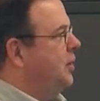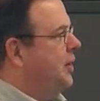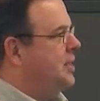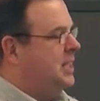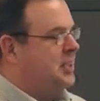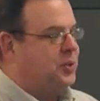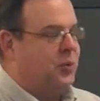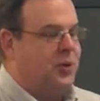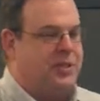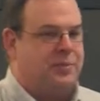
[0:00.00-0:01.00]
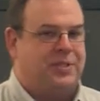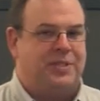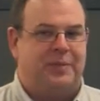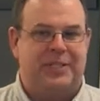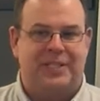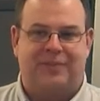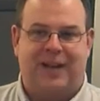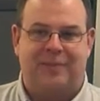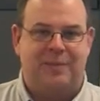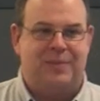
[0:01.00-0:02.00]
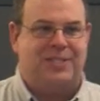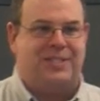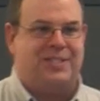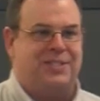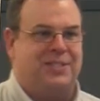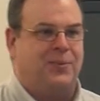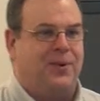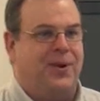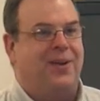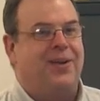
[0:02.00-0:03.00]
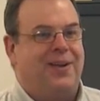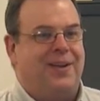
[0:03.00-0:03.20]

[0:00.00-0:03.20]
interesting stories with some of these family businesses where,